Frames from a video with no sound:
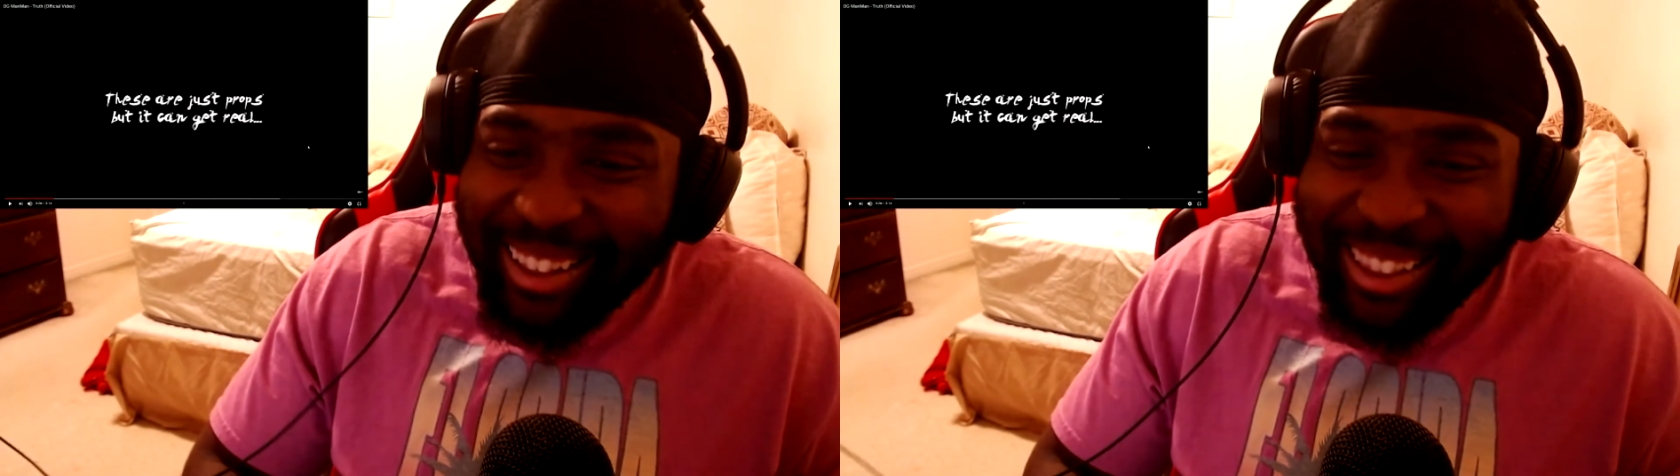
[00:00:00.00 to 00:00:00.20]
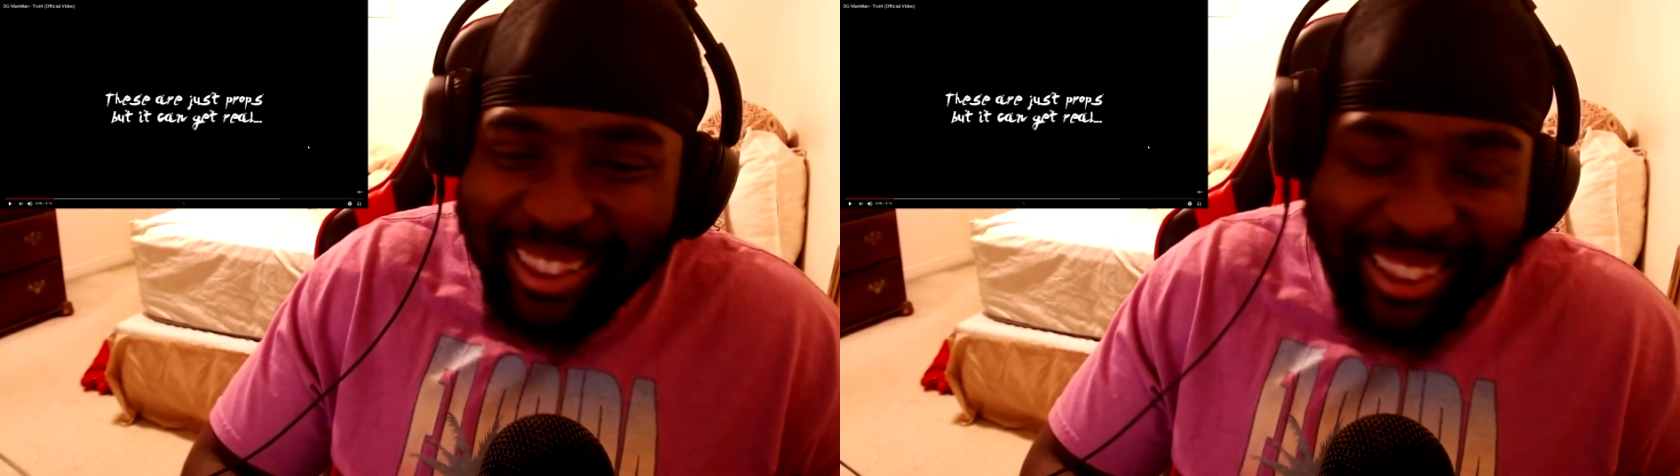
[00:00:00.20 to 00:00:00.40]

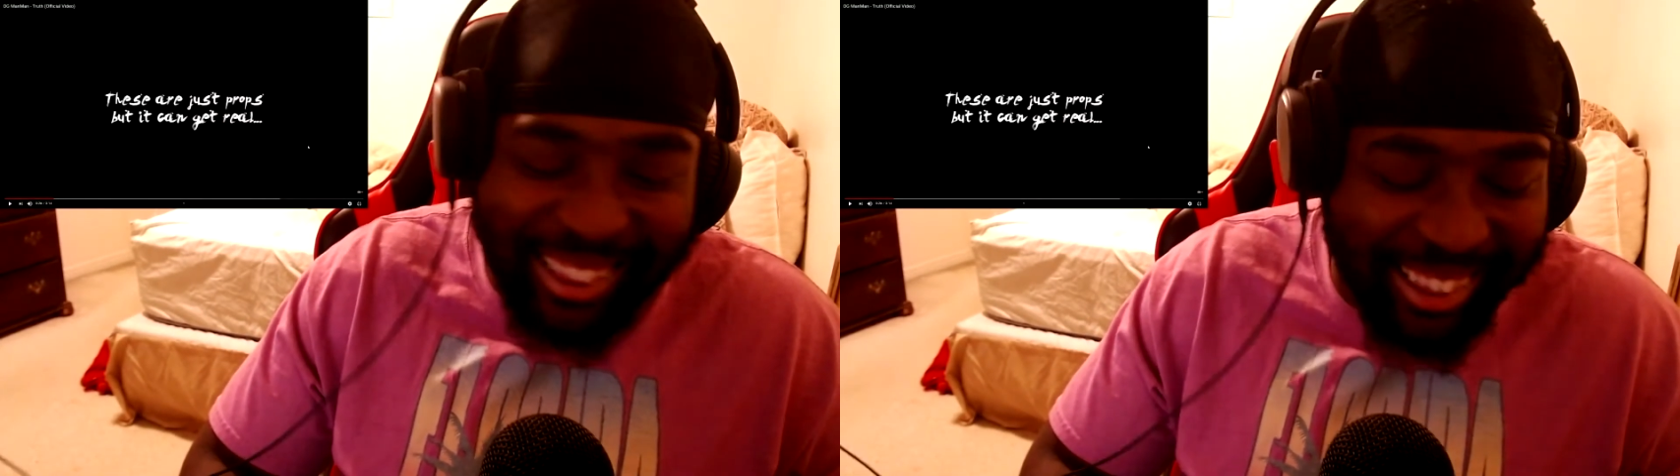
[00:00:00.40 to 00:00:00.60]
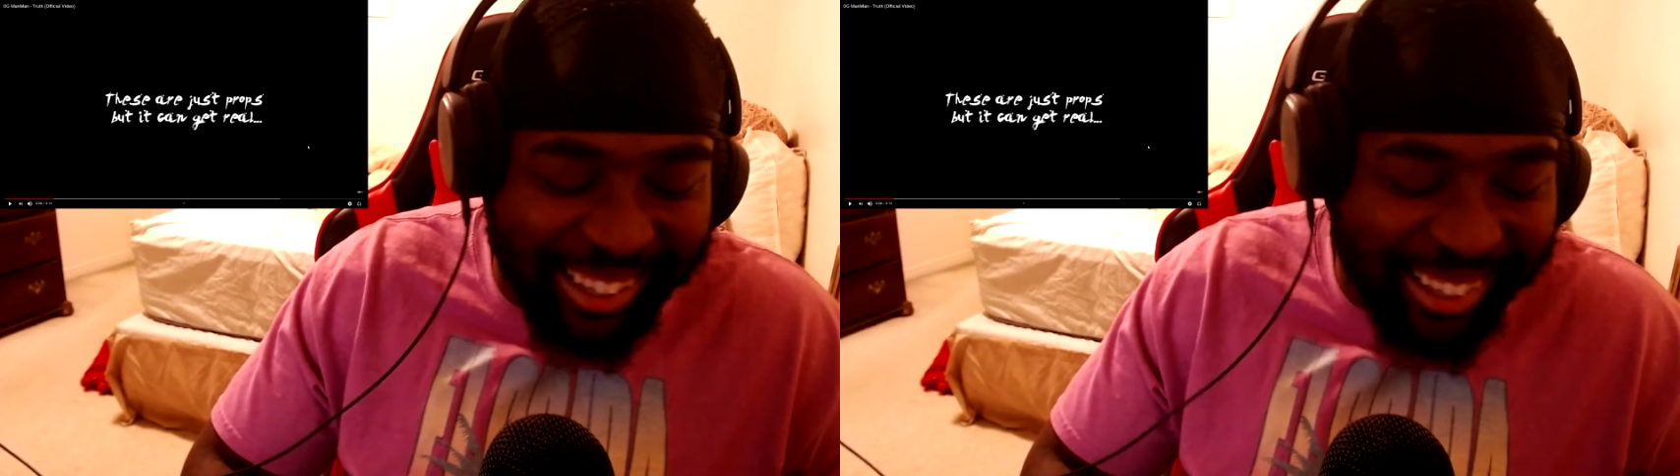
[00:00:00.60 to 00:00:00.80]

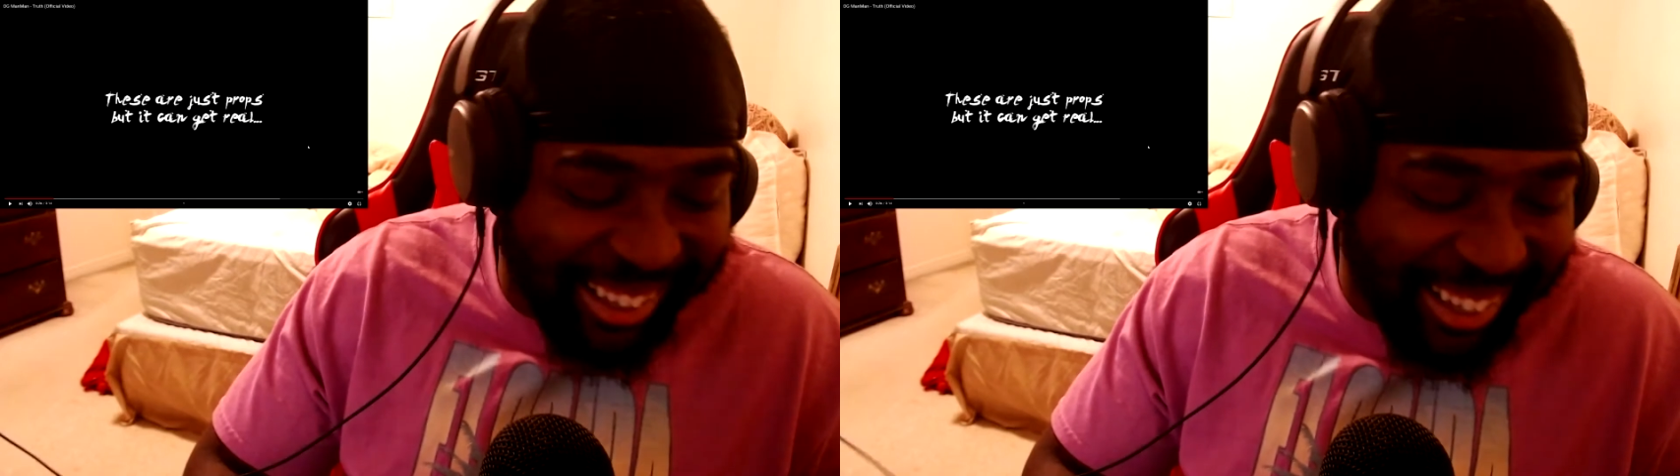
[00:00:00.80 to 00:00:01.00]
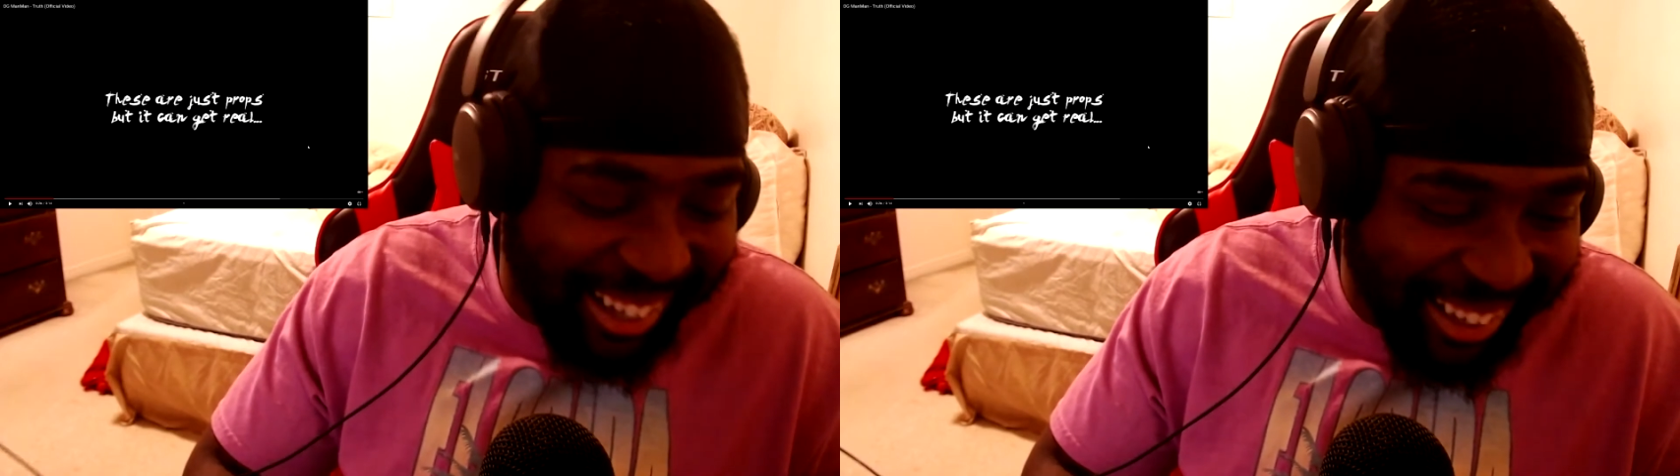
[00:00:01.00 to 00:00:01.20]

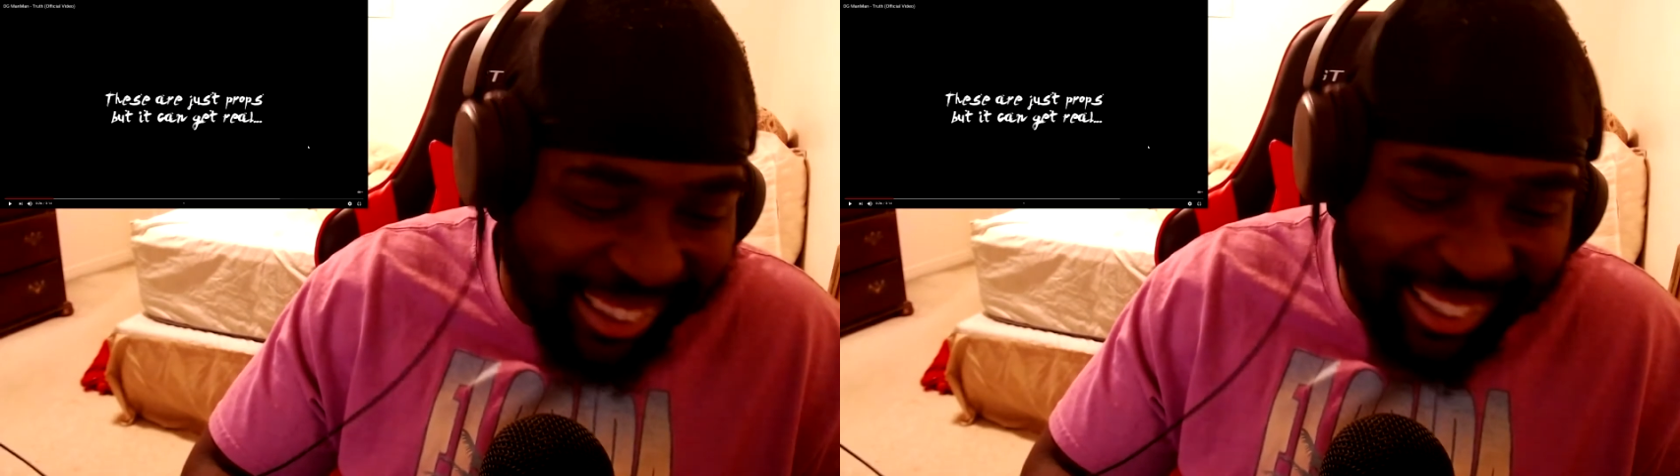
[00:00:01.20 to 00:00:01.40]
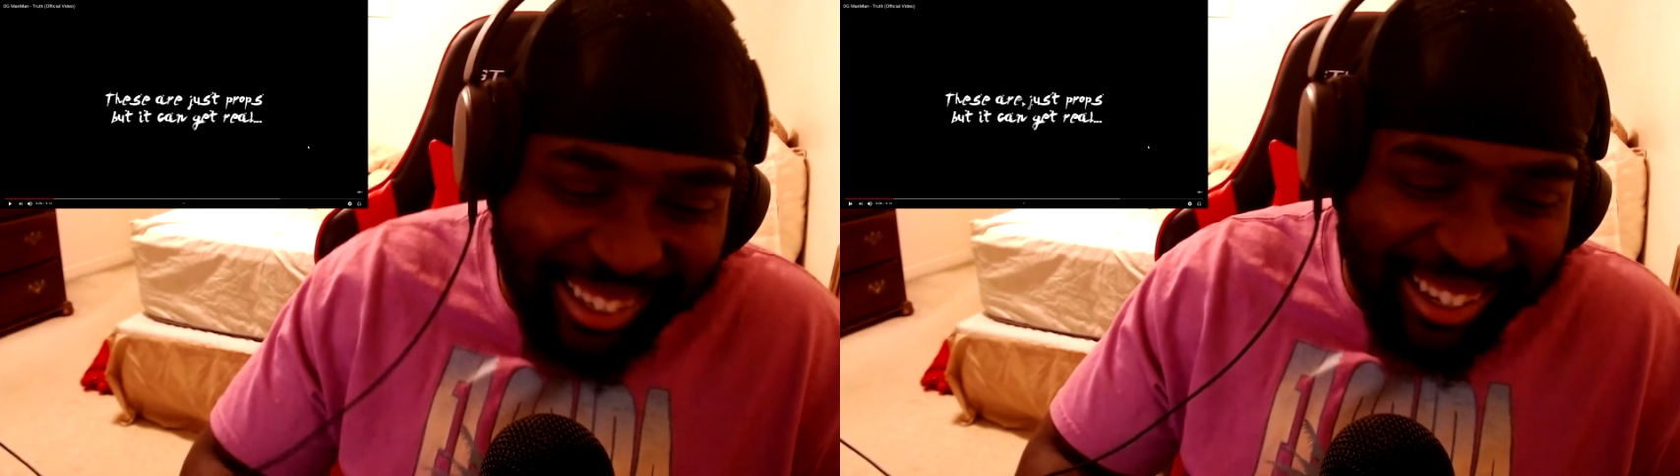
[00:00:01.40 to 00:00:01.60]

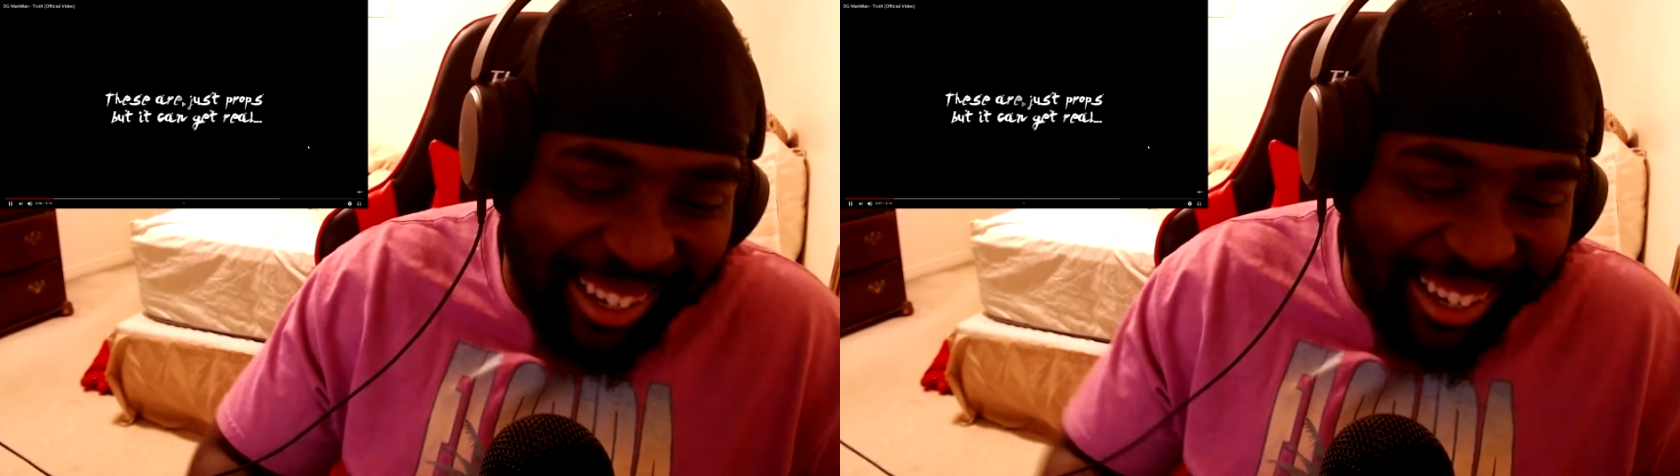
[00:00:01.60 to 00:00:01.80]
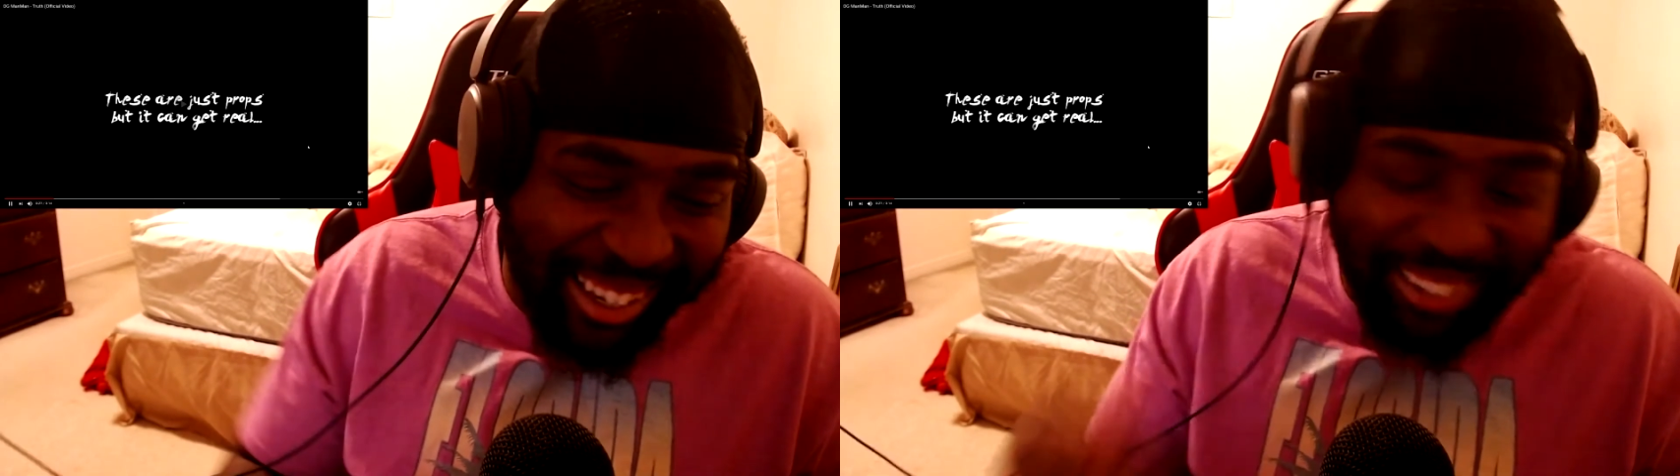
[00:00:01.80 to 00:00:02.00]
lolly,
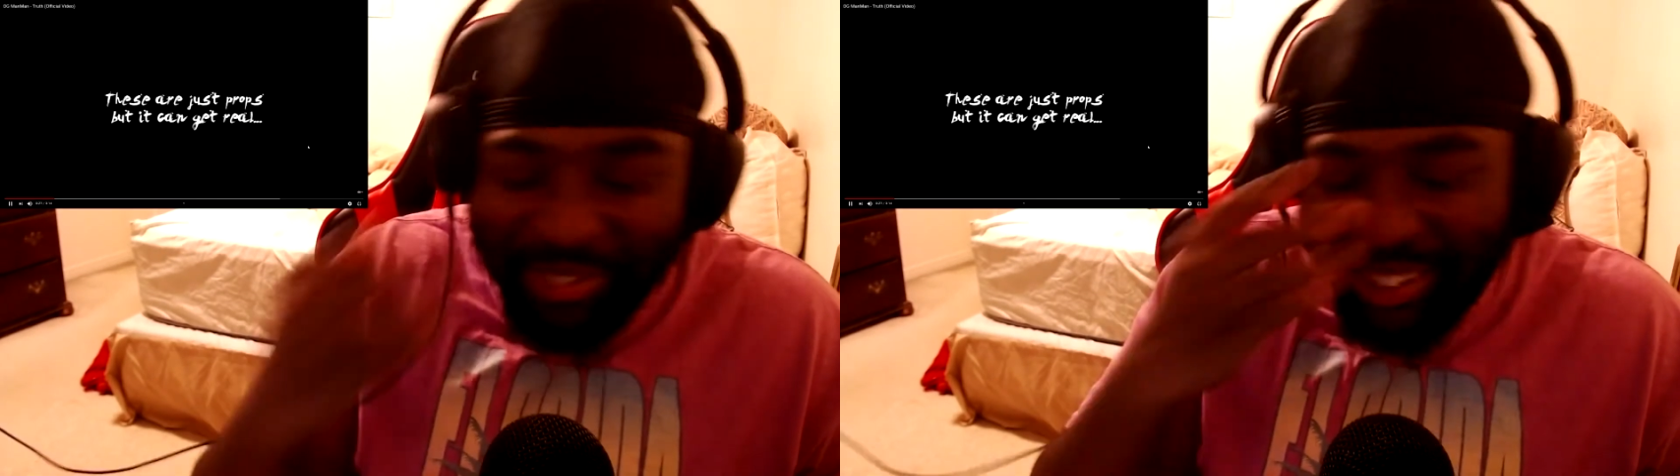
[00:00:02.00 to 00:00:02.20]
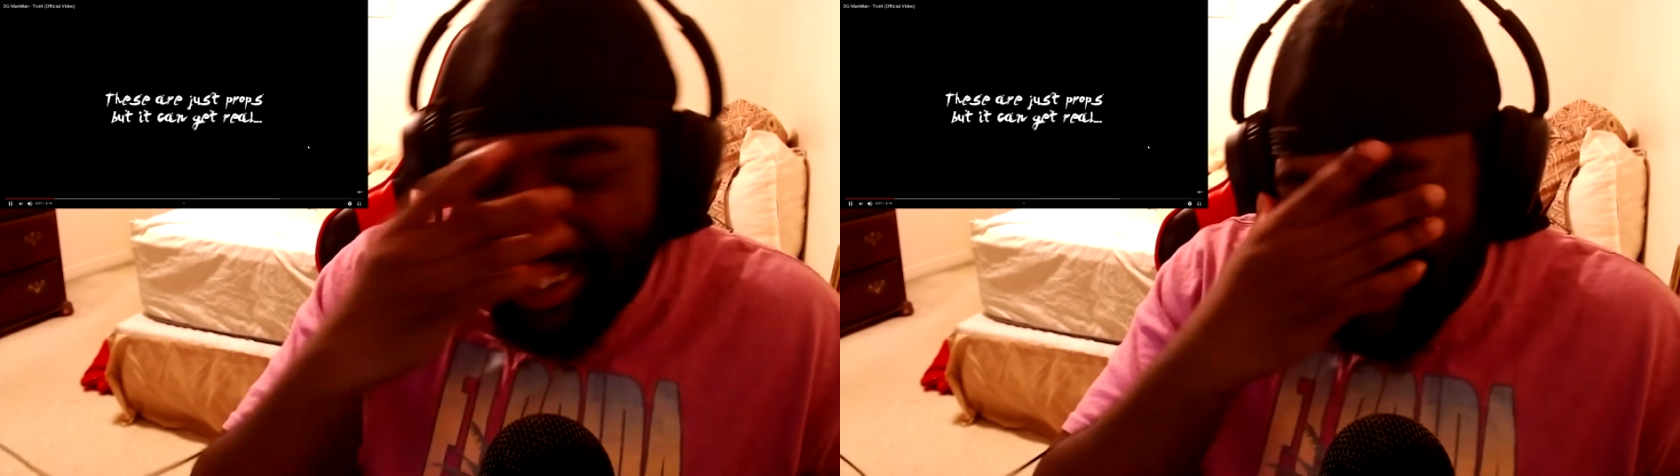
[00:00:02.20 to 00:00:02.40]

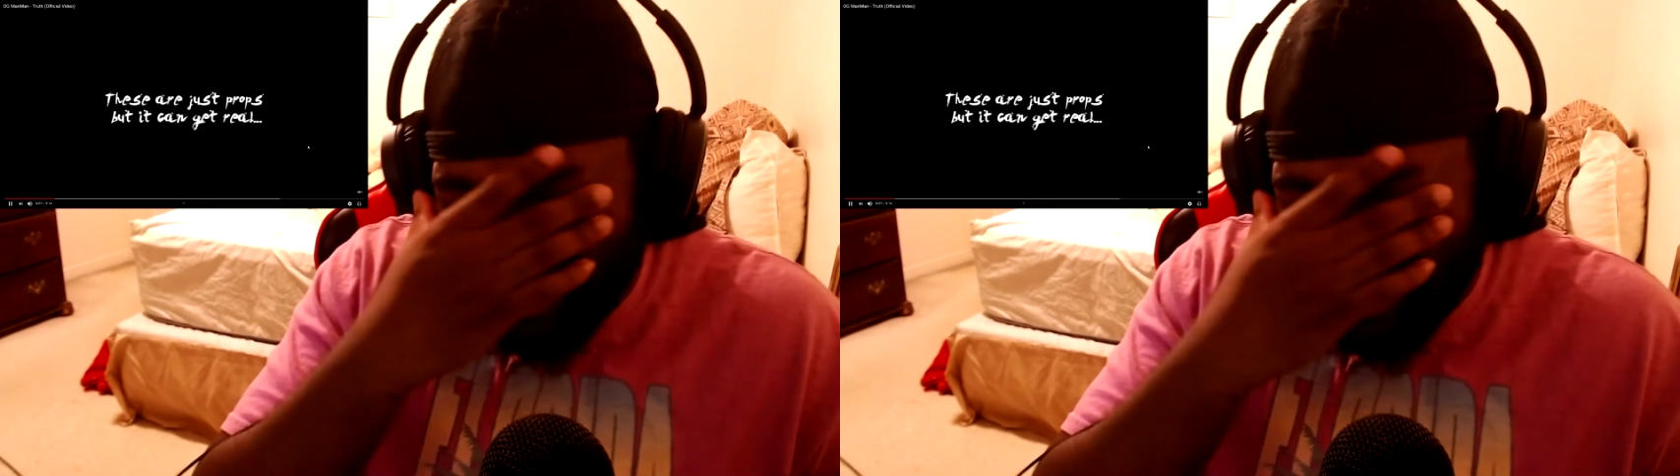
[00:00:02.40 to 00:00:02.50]
bro.